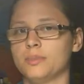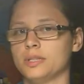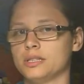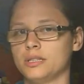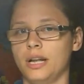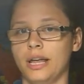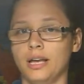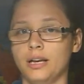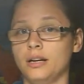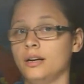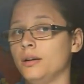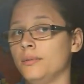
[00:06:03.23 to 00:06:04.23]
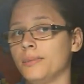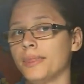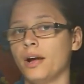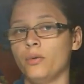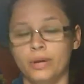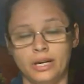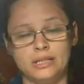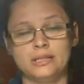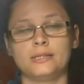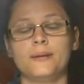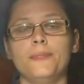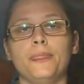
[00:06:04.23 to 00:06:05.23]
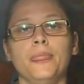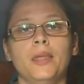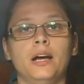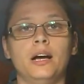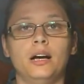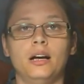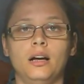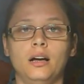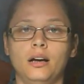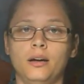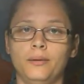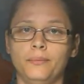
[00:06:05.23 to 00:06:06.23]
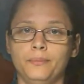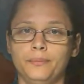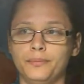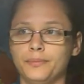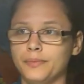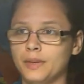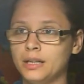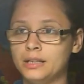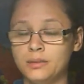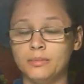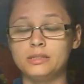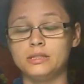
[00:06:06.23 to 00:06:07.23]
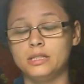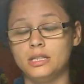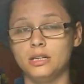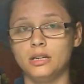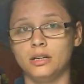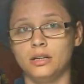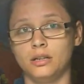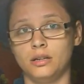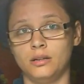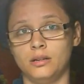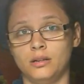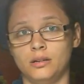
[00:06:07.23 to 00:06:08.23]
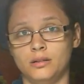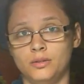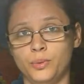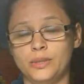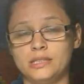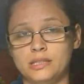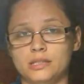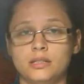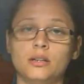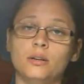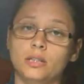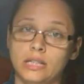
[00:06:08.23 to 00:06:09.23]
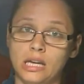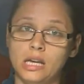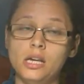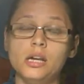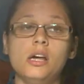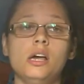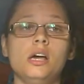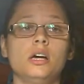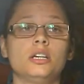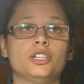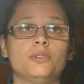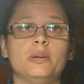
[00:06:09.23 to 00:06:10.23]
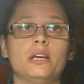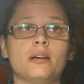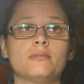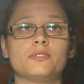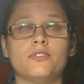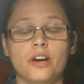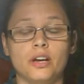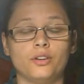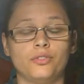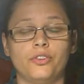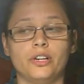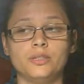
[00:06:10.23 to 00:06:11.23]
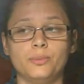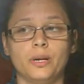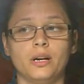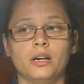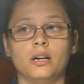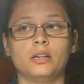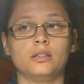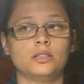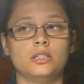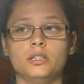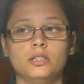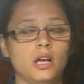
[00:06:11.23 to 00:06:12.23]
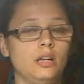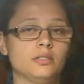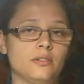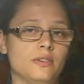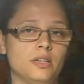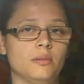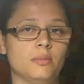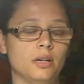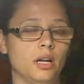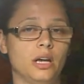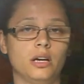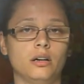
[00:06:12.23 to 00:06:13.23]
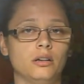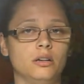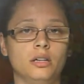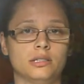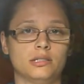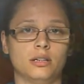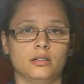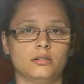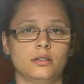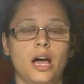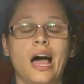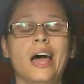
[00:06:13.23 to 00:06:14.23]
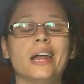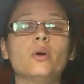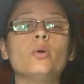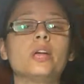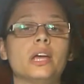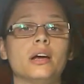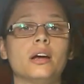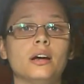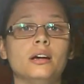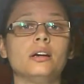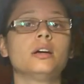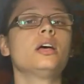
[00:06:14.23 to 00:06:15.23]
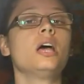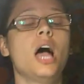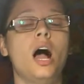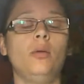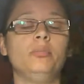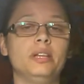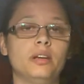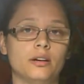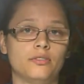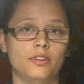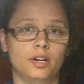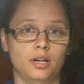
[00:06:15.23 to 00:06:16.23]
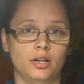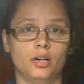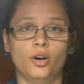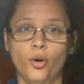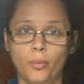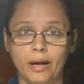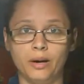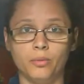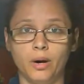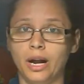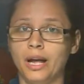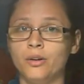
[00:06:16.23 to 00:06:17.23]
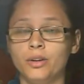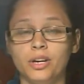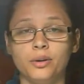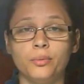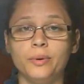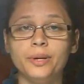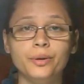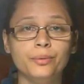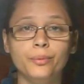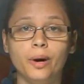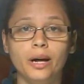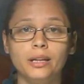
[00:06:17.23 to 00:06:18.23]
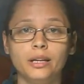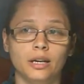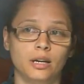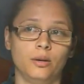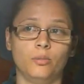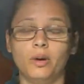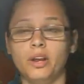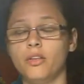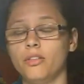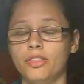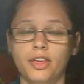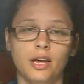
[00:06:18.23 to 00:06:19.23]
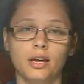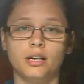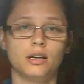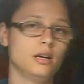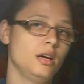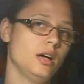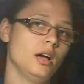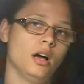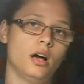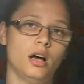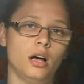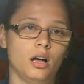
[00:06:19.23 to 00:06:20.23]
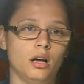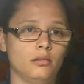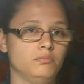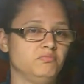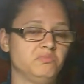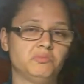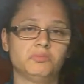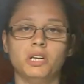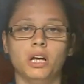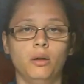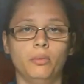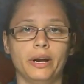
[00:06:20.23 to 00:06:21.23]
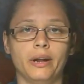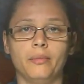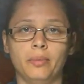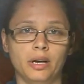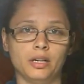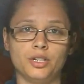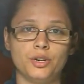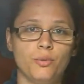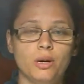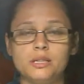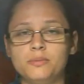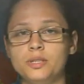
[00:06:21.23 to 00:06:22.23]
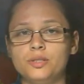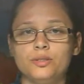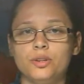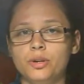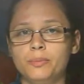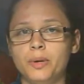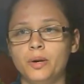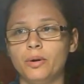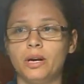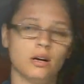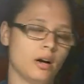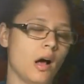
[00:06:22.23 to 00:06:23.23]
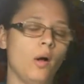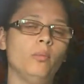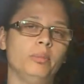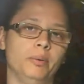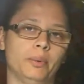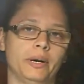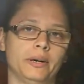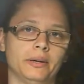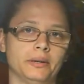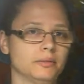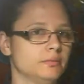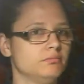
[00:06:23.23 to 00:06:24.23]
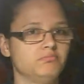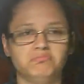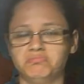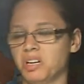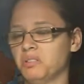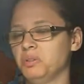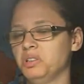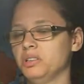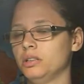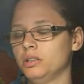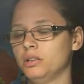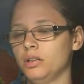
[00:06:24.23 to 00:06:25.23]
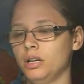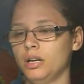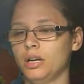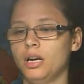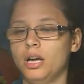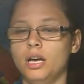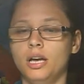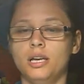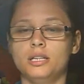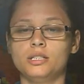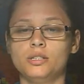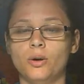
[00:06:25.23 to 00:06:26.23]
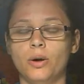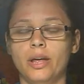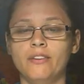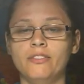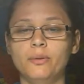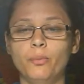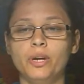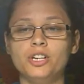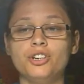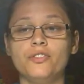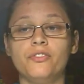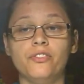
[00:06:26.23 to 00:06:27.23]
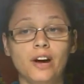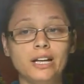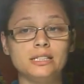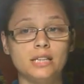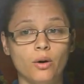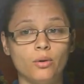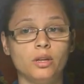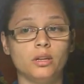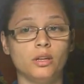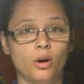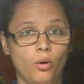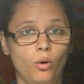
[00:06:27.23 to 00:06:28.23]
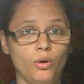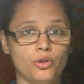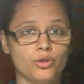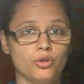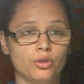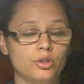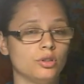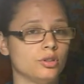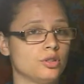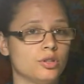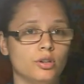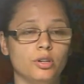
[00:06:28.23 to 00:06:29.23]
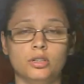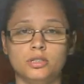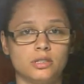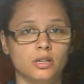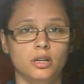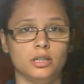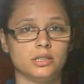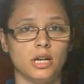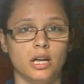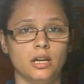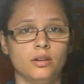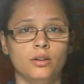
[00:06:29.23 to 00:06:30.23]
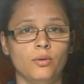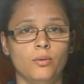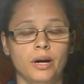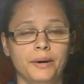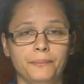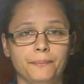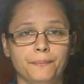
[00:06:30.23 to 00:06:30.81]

person, like um, how it is, um, Daemon's uh, twin sister Dee, she becomes very good friends with her. She tells even Daemon like, listen, I don't care, I'll be there for her no matter what. I don't care what you want and what do you think, uh, deal with it, because she wants me to be with her, I'll be with her. I will, uh... So even when she finds out the whole truth, she still is like, you know what,